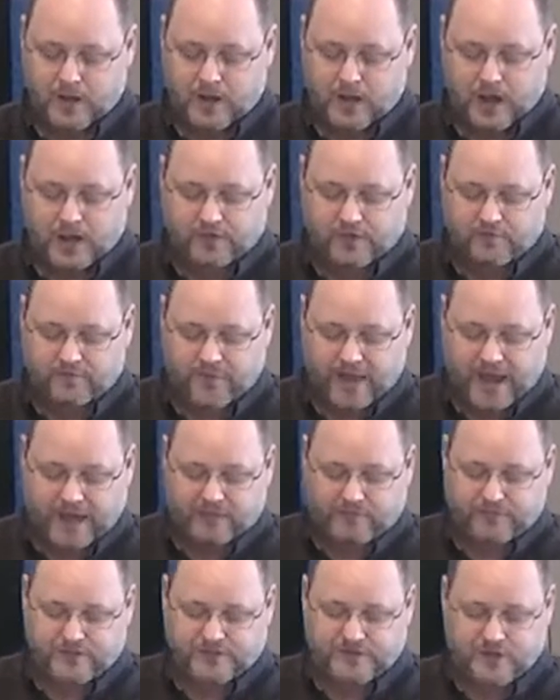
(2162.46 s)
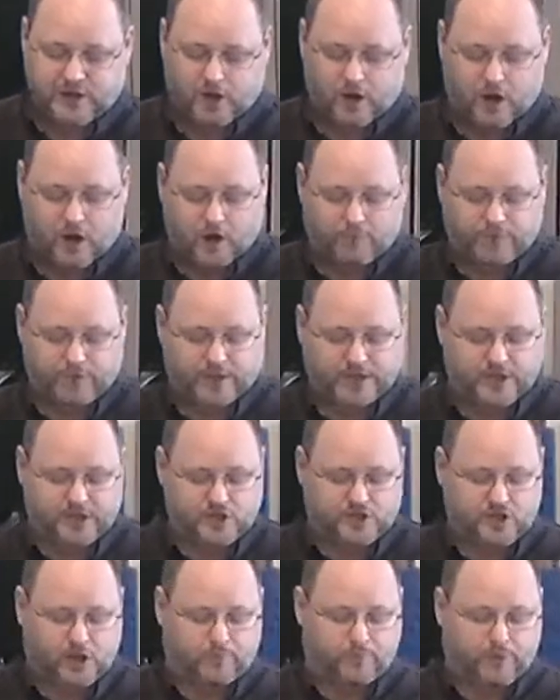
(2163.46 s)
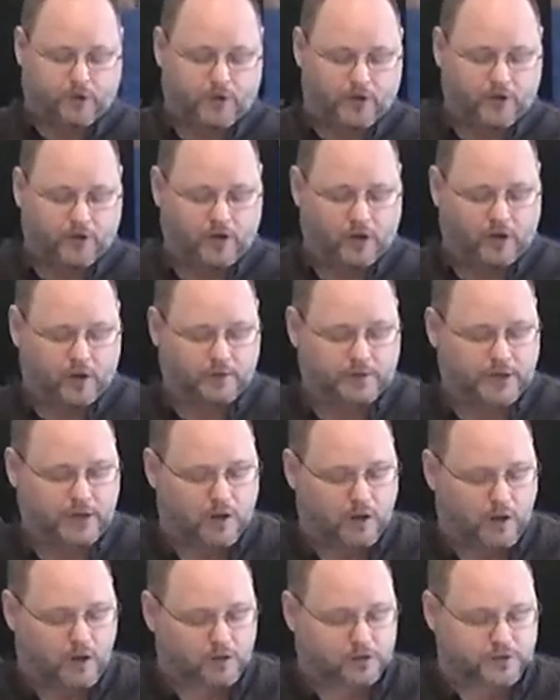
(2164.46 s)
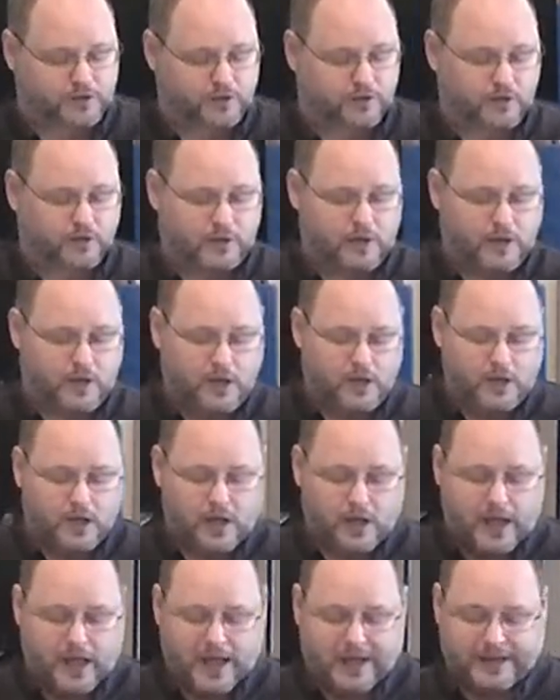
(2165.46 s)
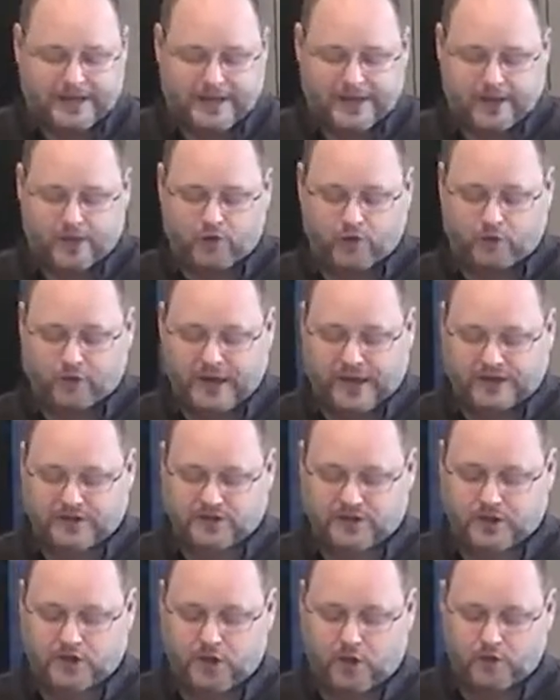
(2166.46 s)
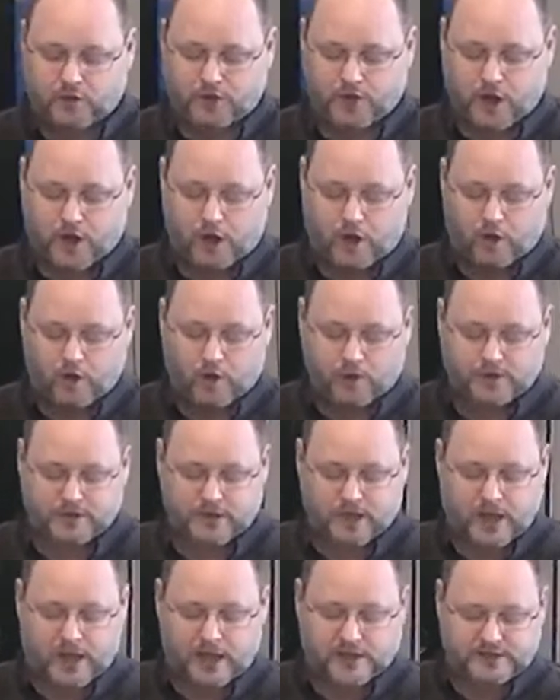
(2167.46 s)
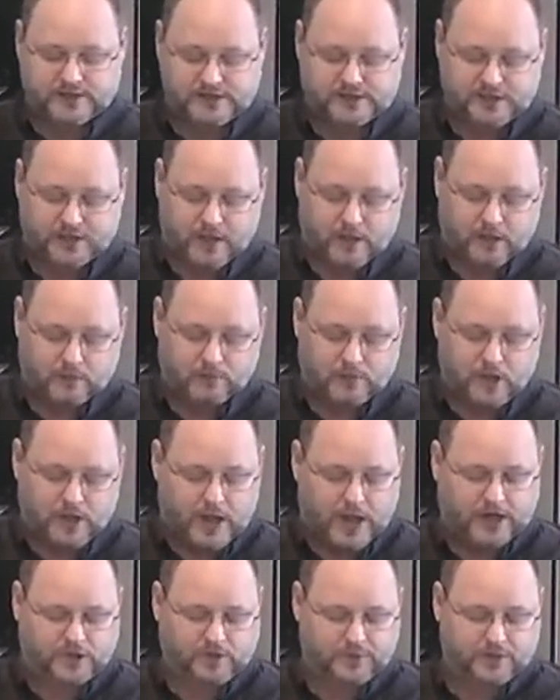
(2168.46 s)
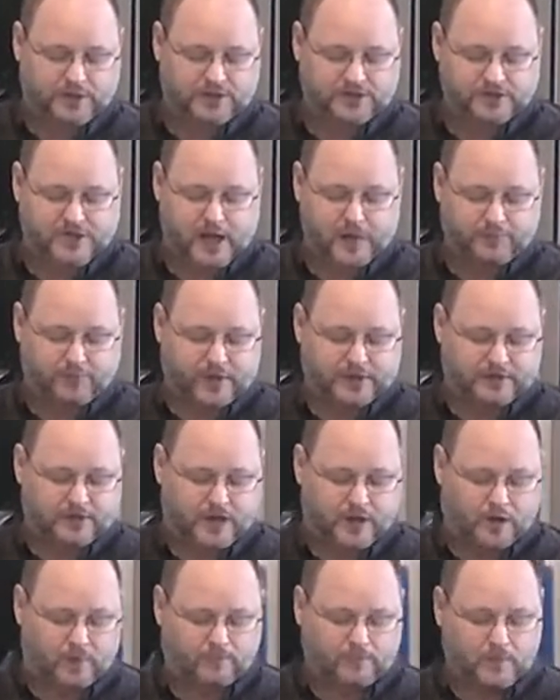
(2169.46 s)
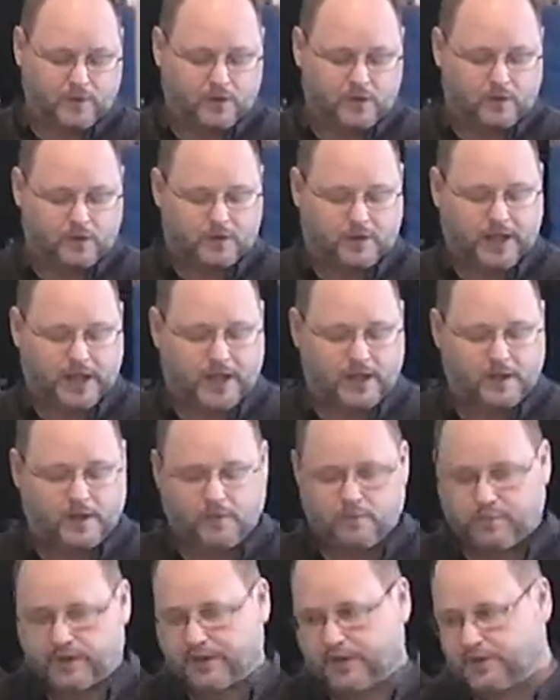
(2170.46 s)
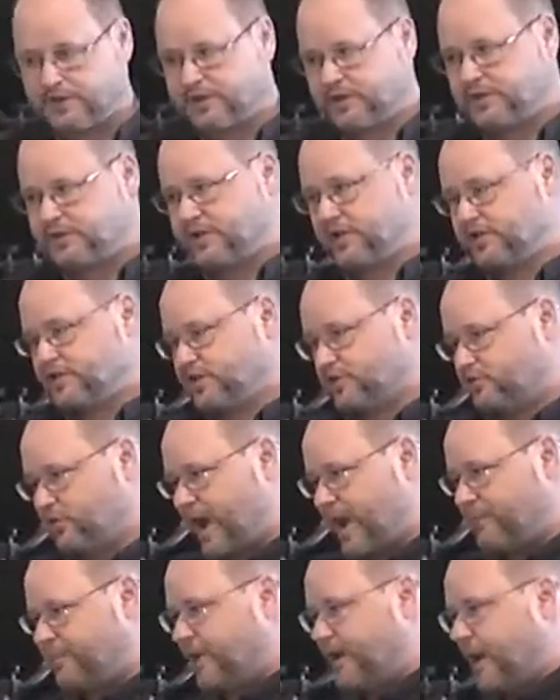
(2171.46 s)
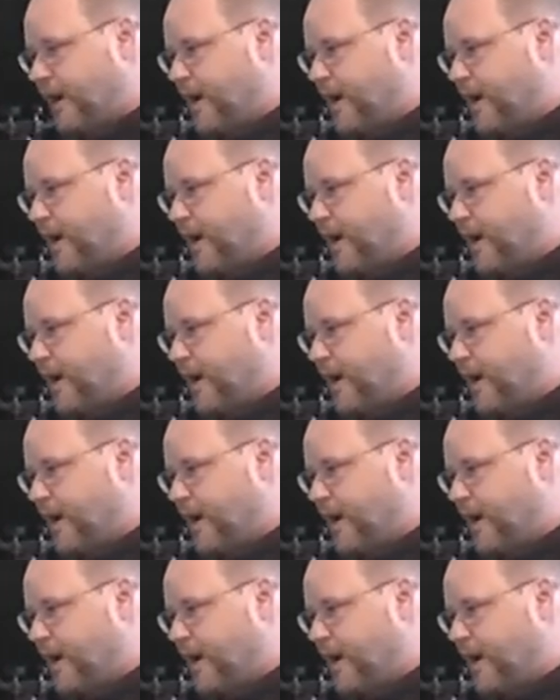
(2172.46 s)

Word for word: And the fat of the sin offering he shall burn on the altar. And he who lets the goat go to Azazel, actually I'm going to stop right there, okay? Because this, this is wrapping